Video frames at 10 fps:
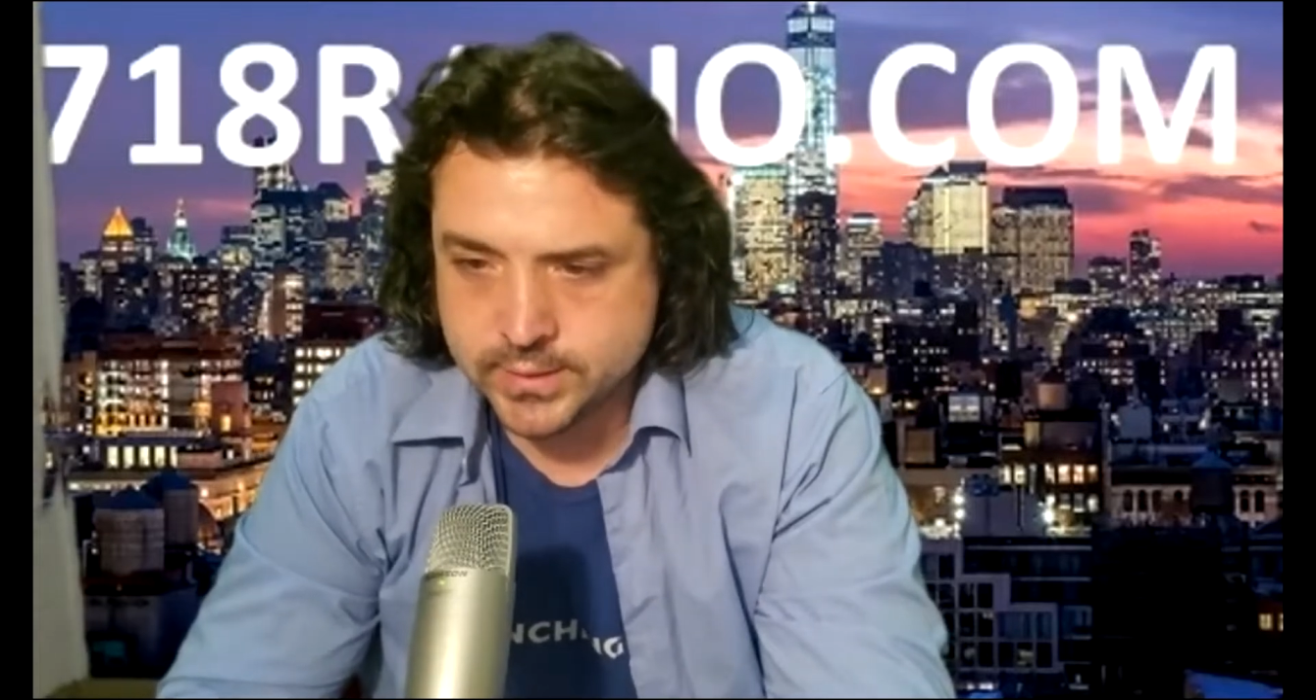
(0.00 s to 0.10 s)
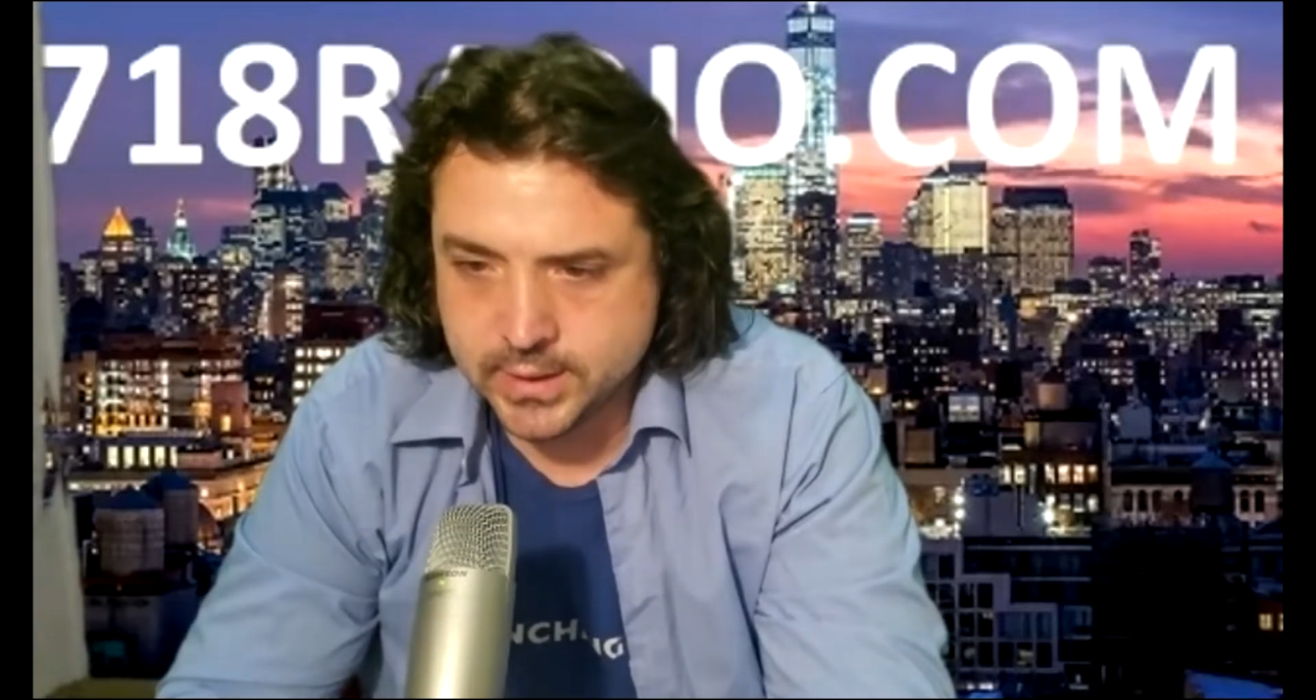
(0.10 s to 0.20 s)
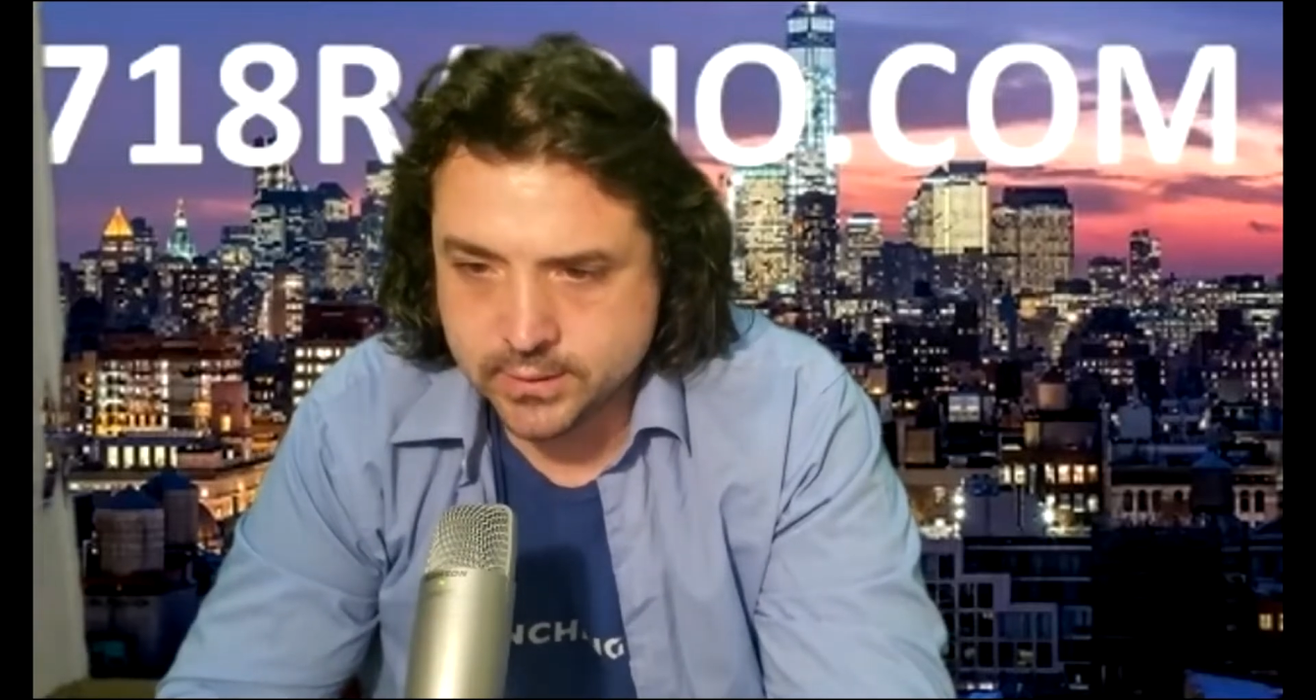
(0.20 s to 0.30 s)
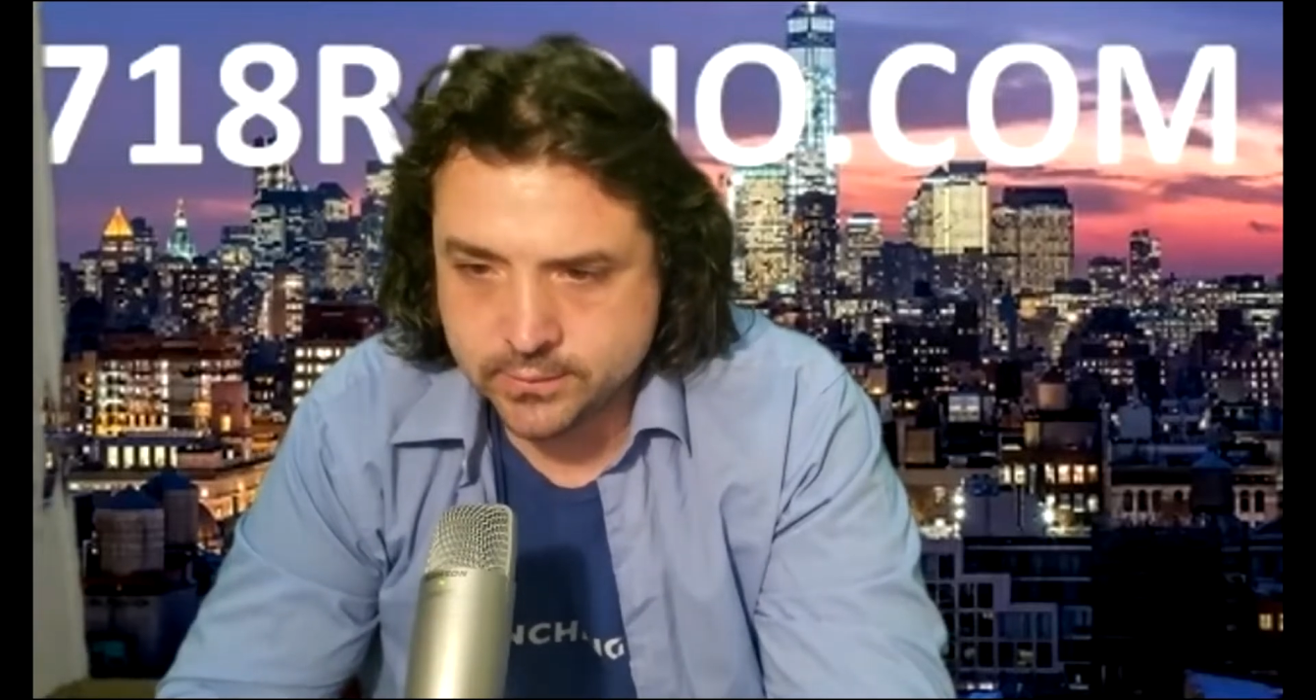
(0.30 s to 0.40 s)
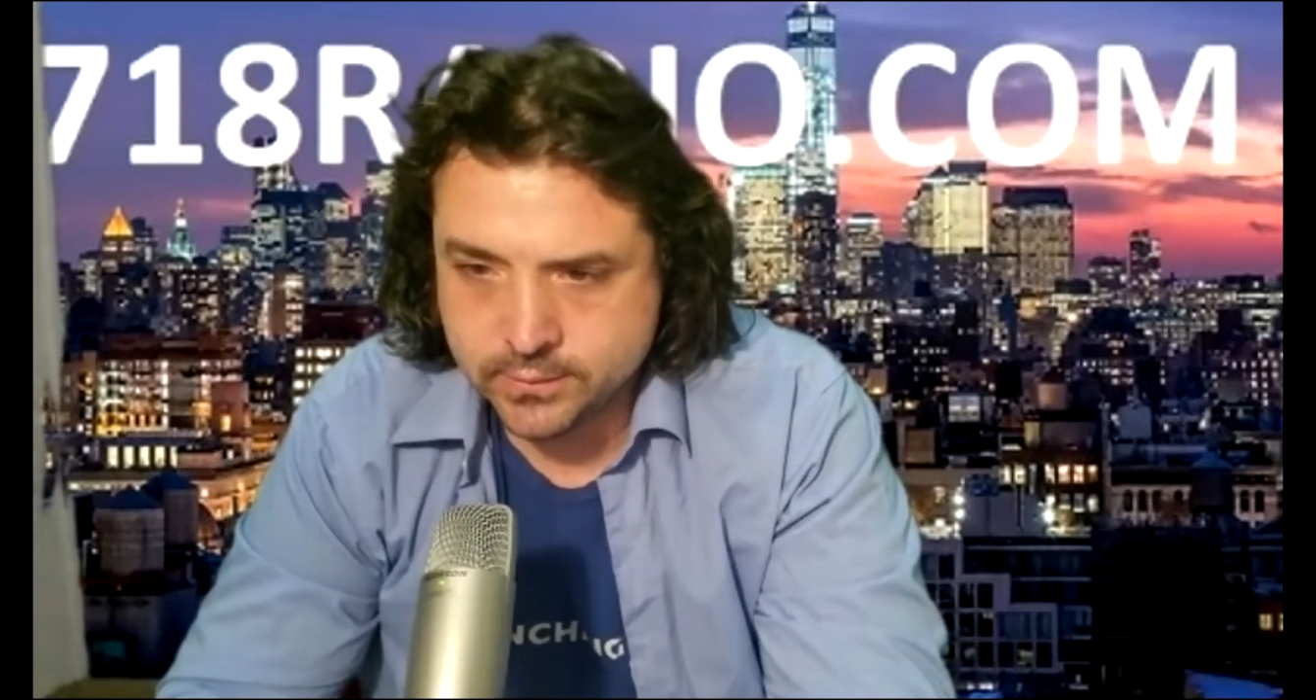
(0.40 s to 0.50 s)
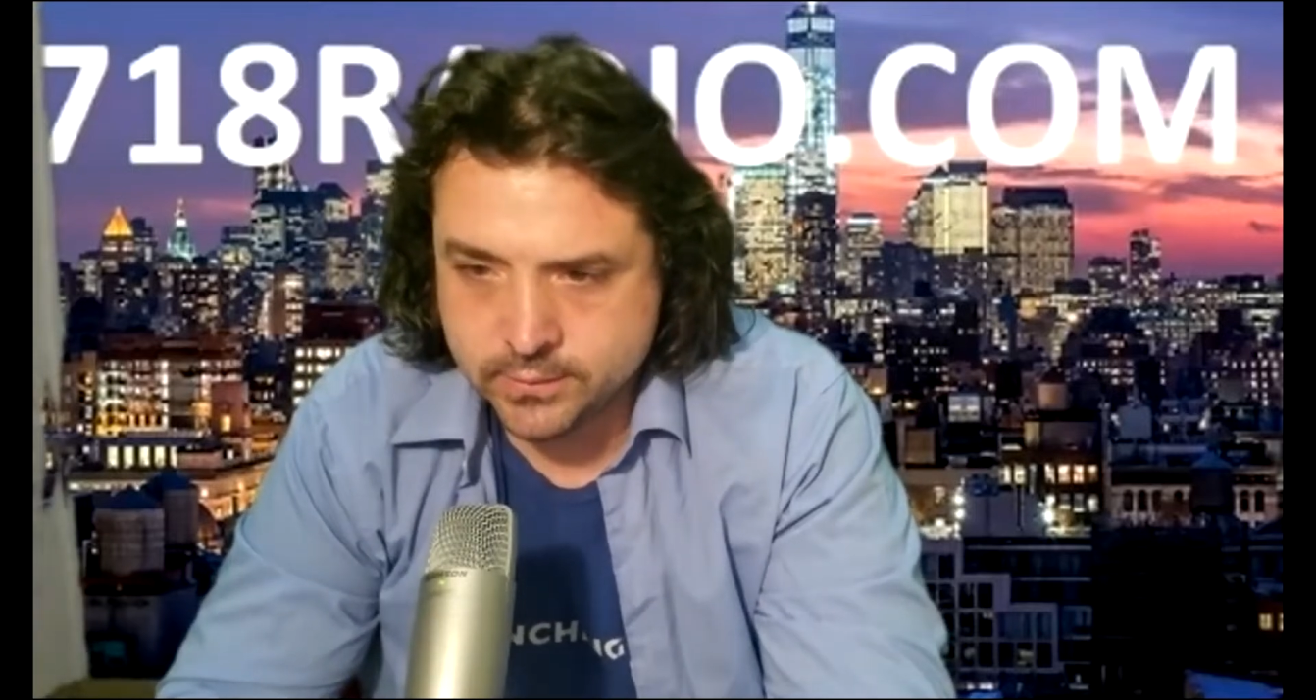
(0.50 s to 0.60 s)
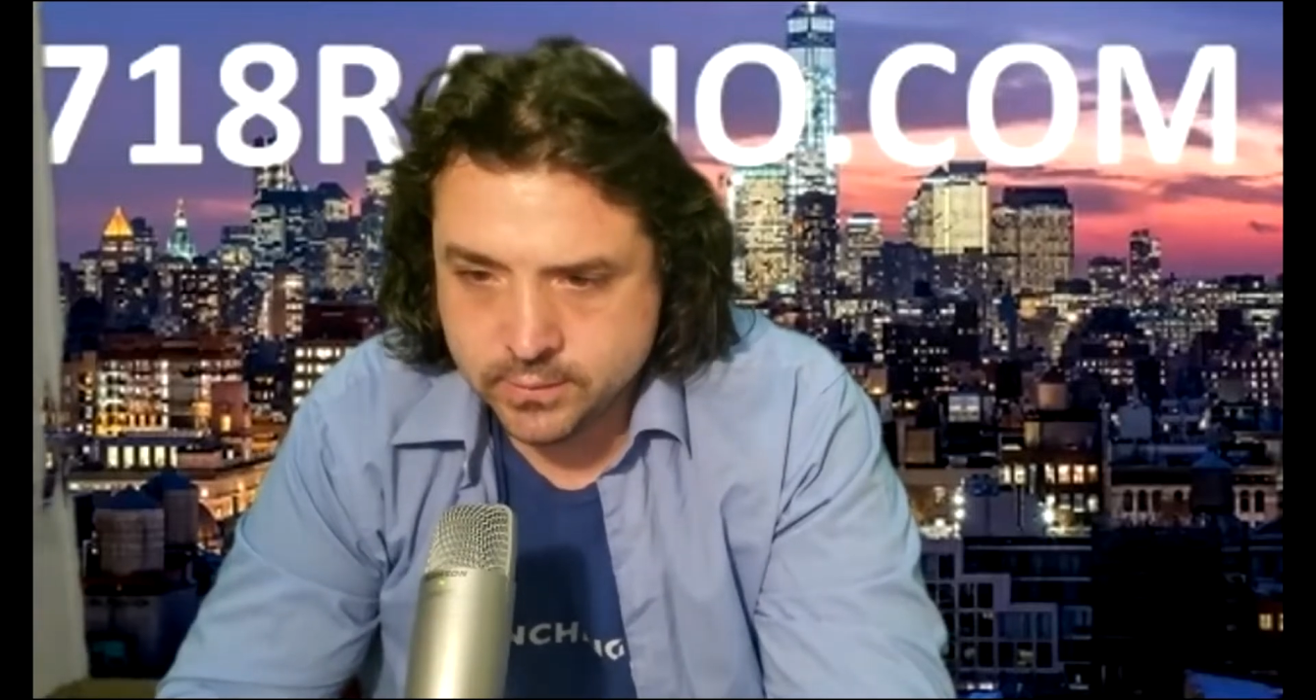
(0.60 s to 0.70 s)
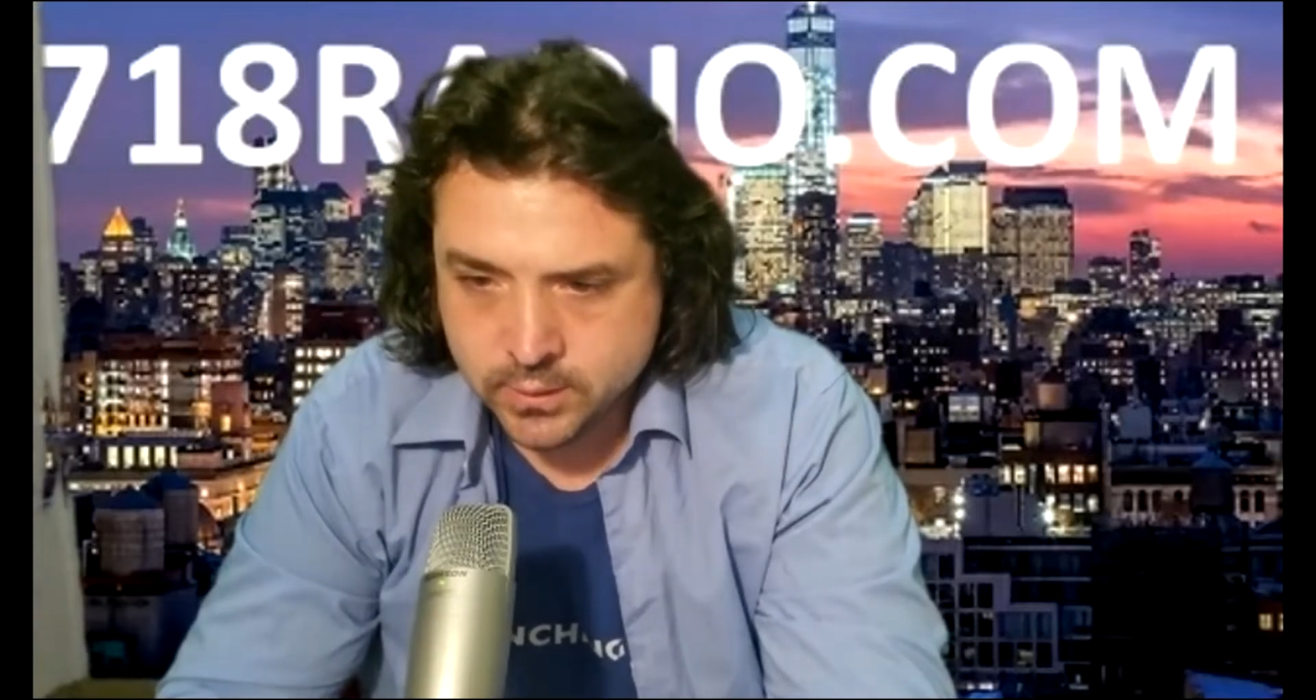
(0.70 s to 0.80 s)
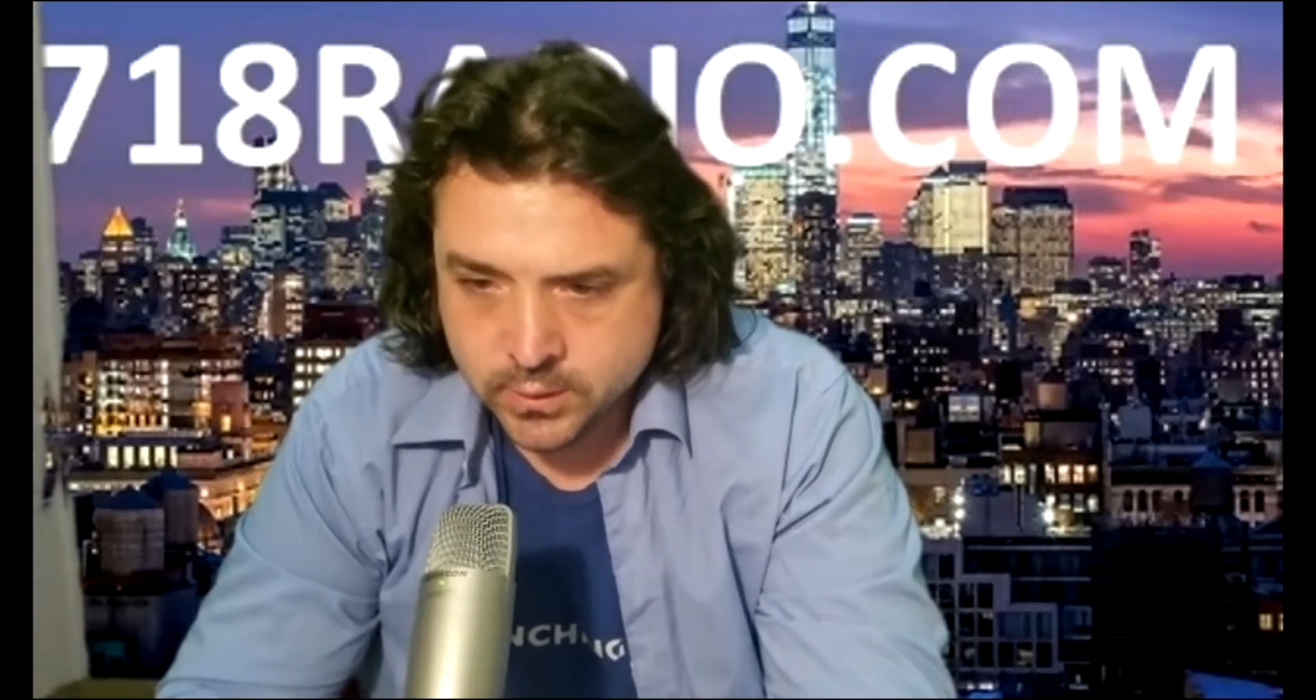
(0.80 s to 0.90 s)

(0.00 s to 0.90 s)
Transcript: this.